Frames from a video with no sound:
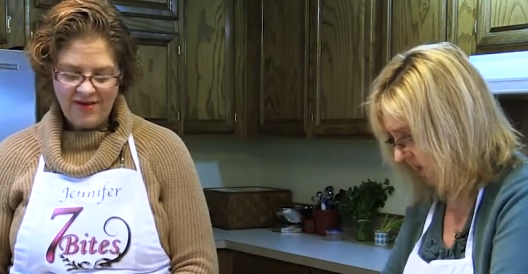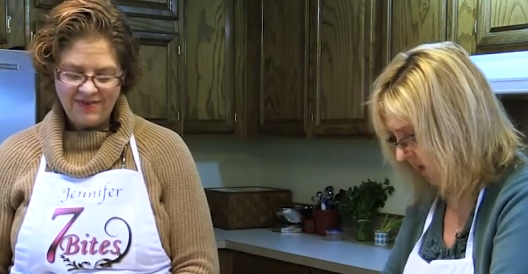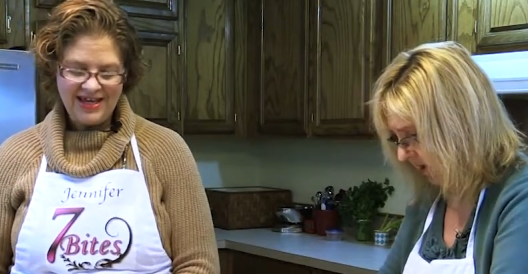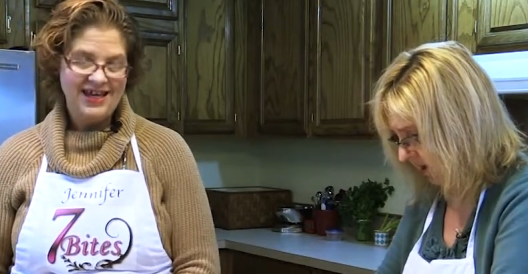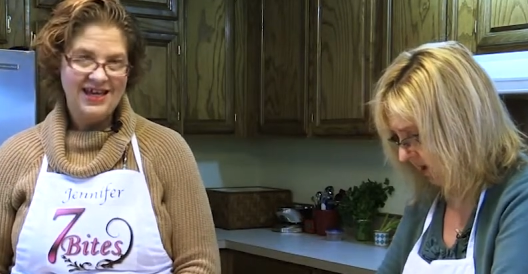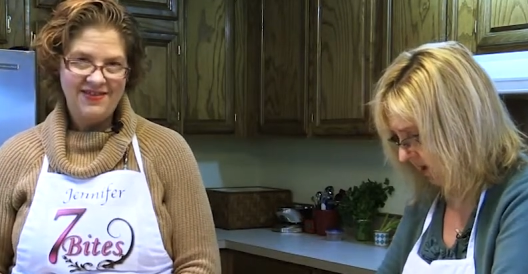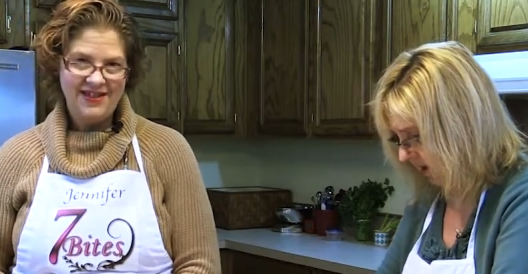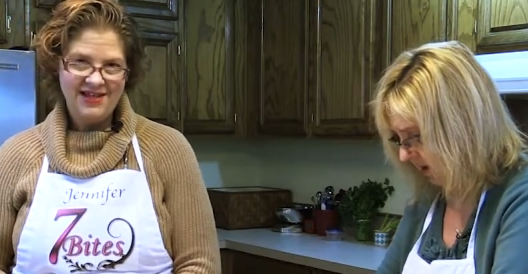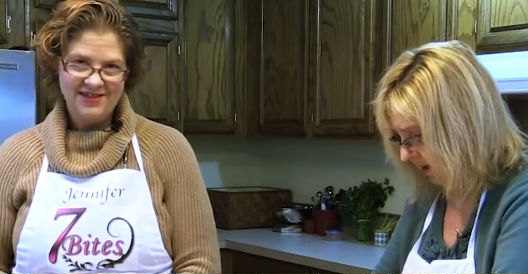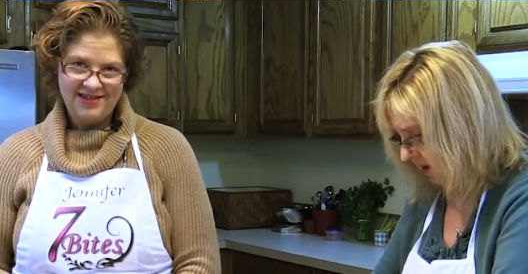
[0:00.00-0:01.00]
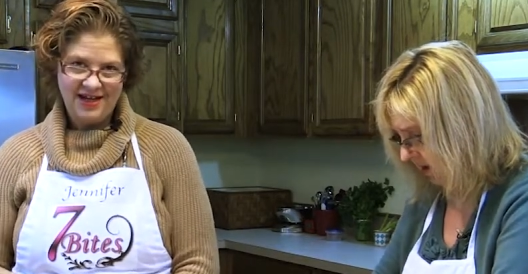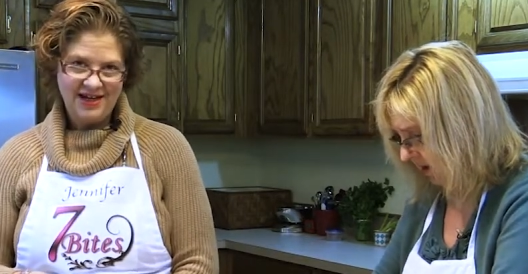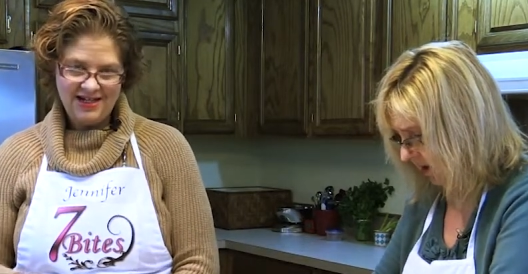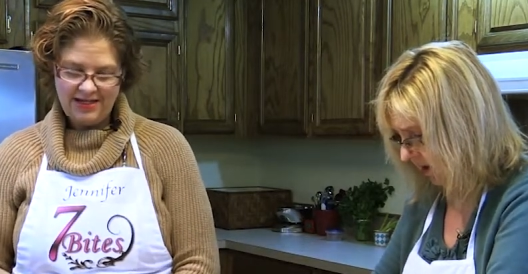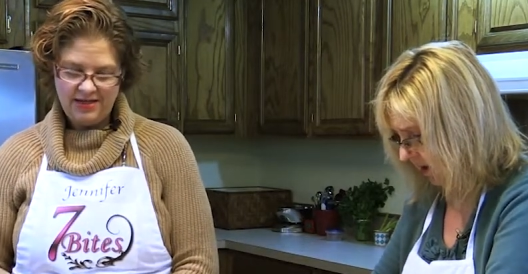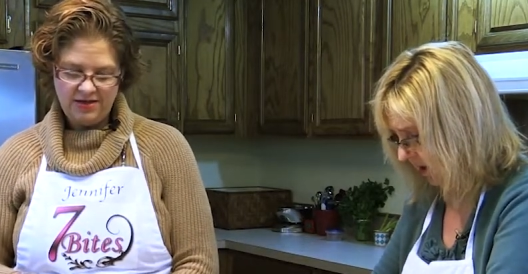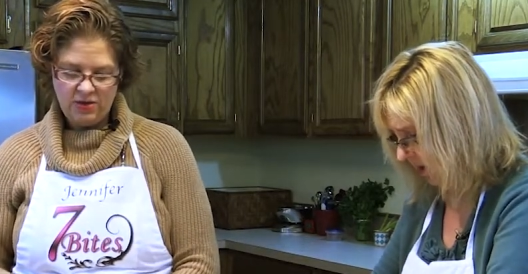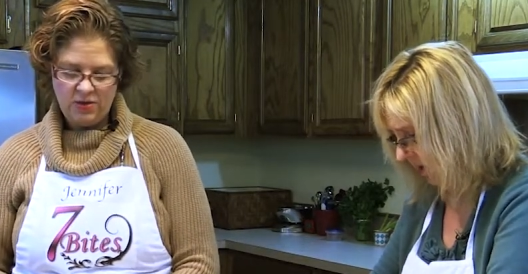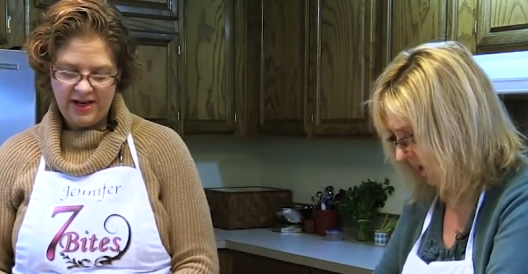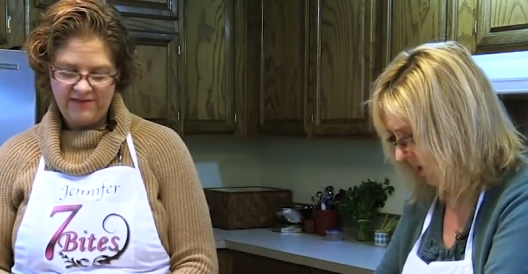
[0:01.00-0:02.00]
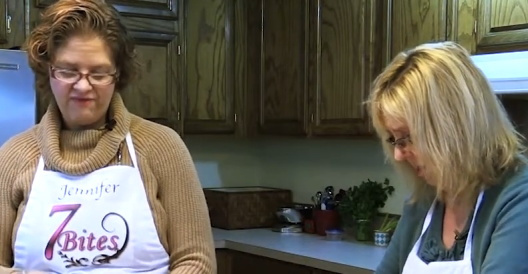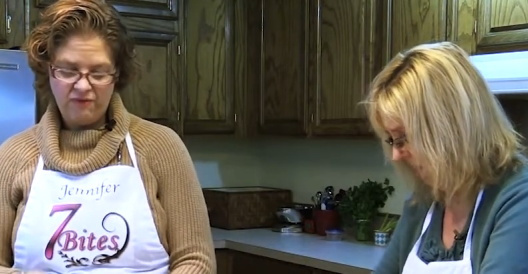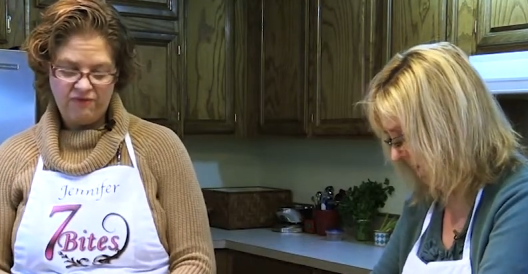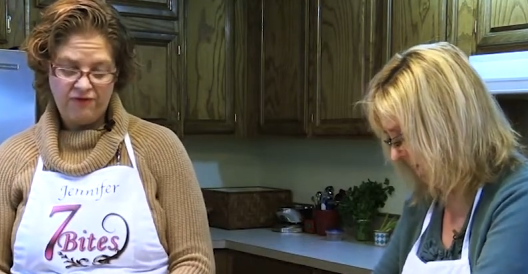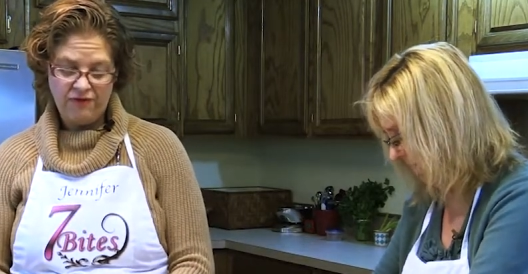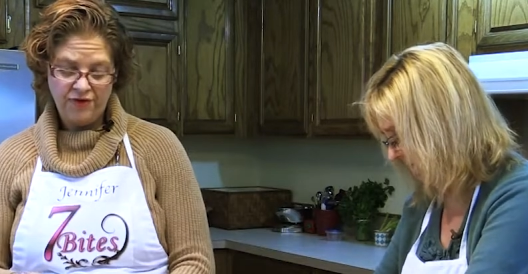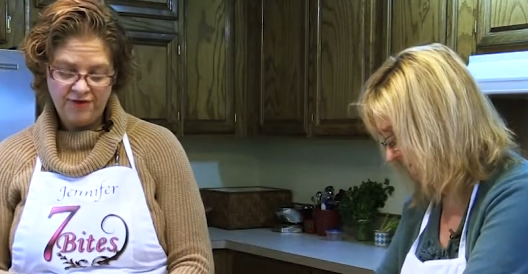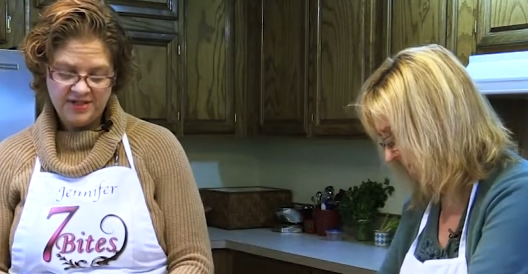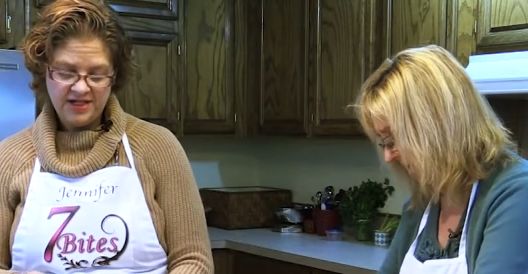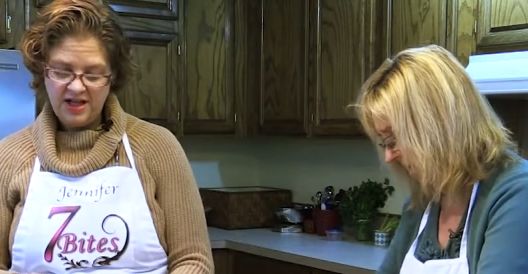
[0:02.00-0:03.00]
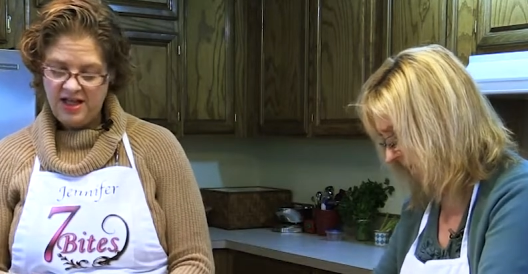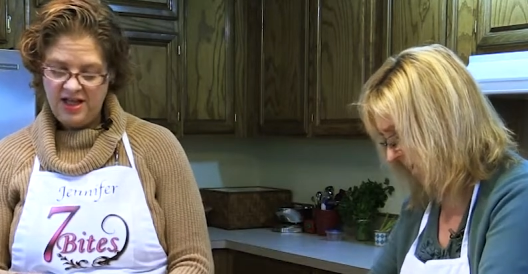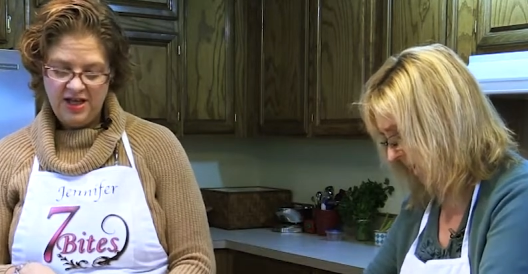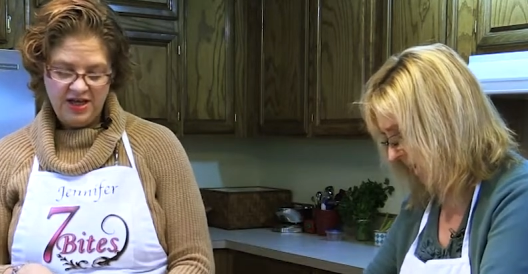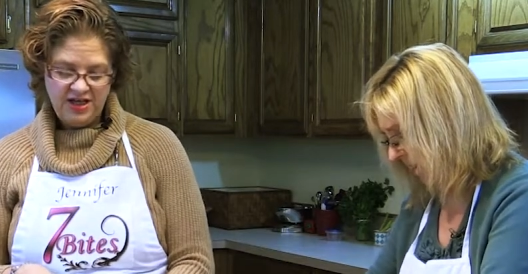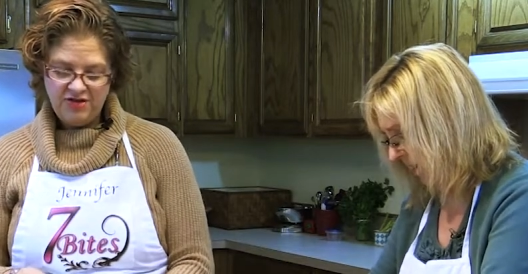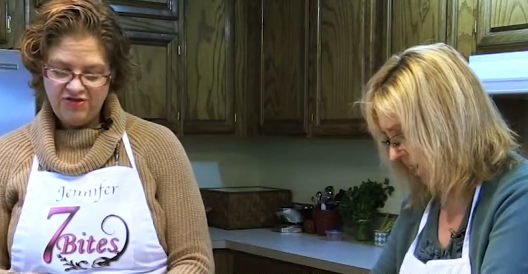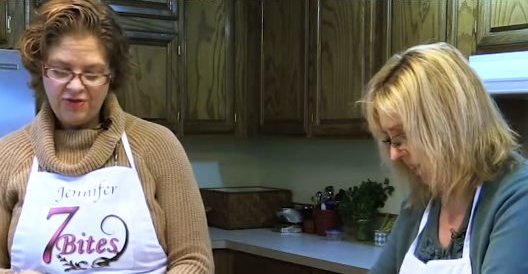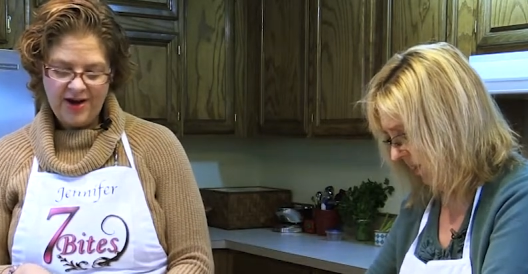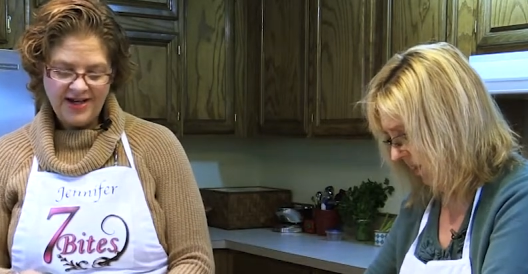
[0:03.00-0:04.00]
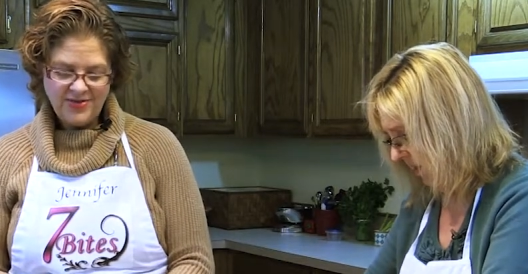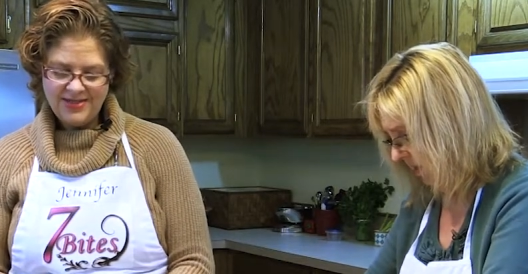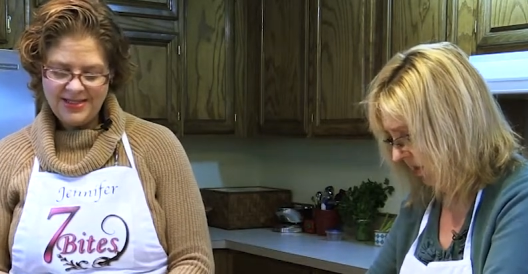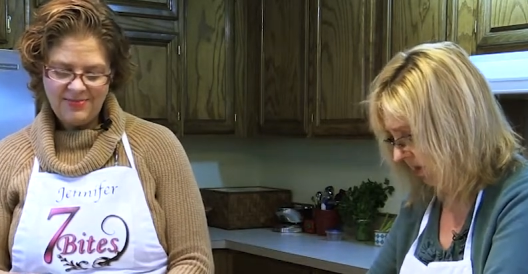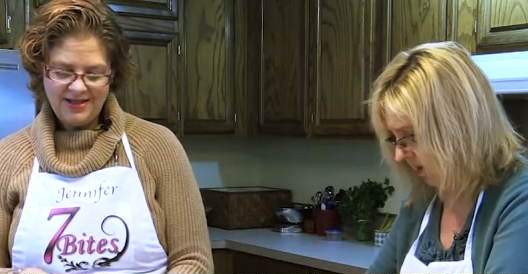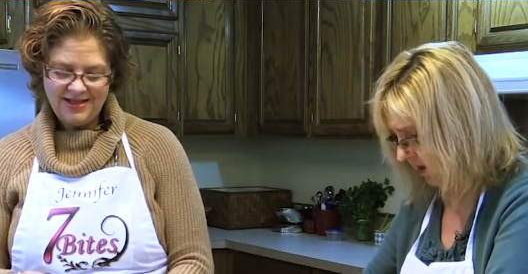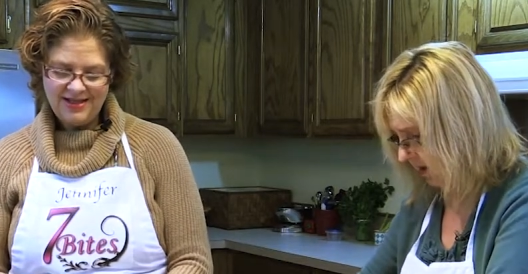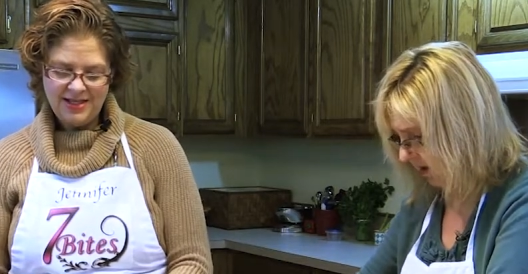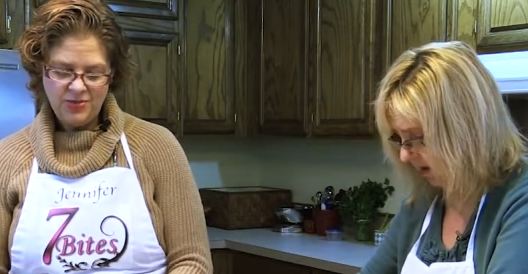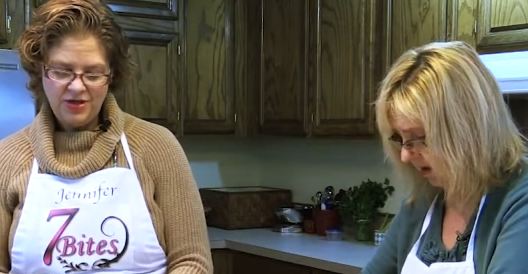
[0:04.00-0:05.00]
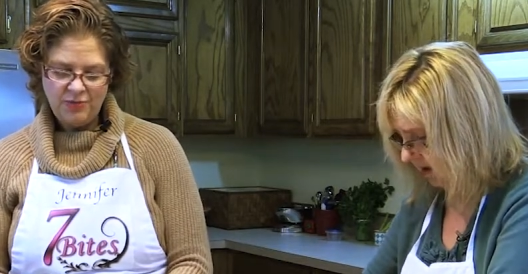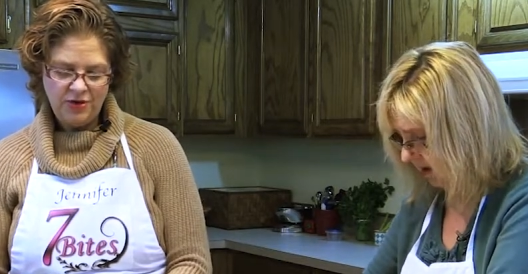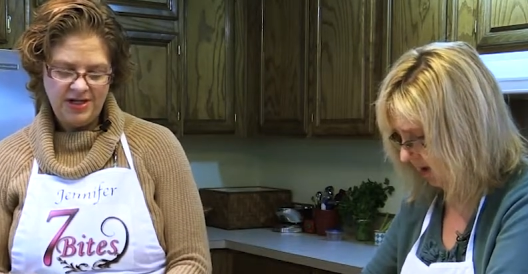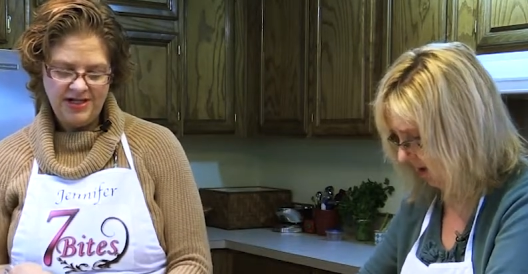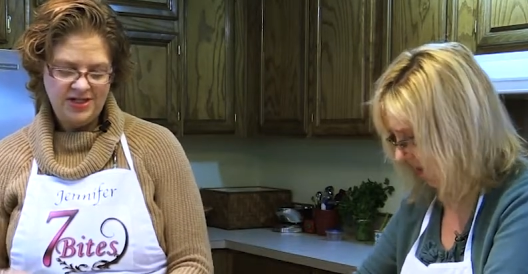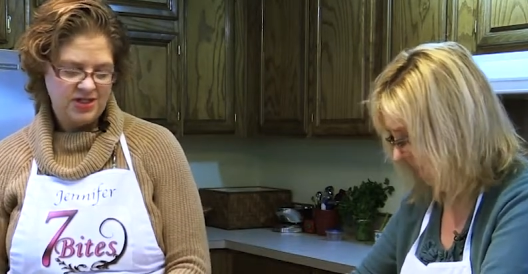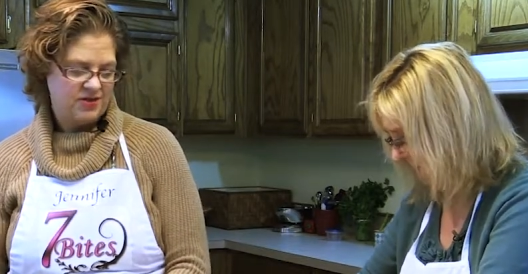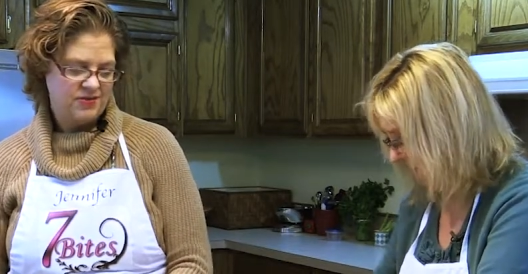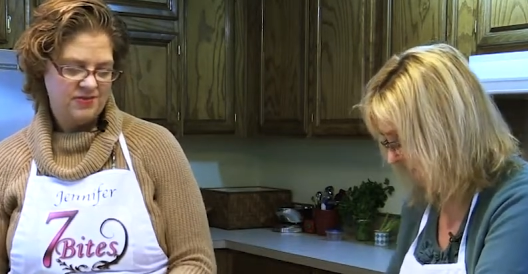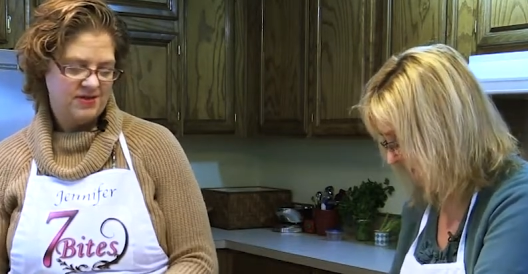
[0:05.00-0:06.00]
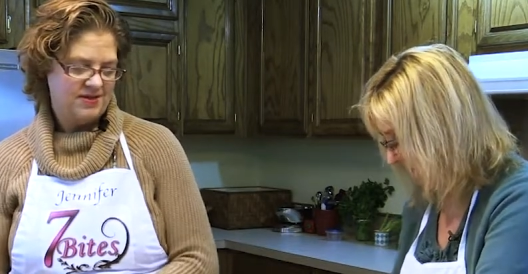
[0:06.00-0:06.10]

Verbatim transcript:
Speaker 1: have a kid that's not going to eat a whole lot of fruit, you know, try doing something like this where you put it into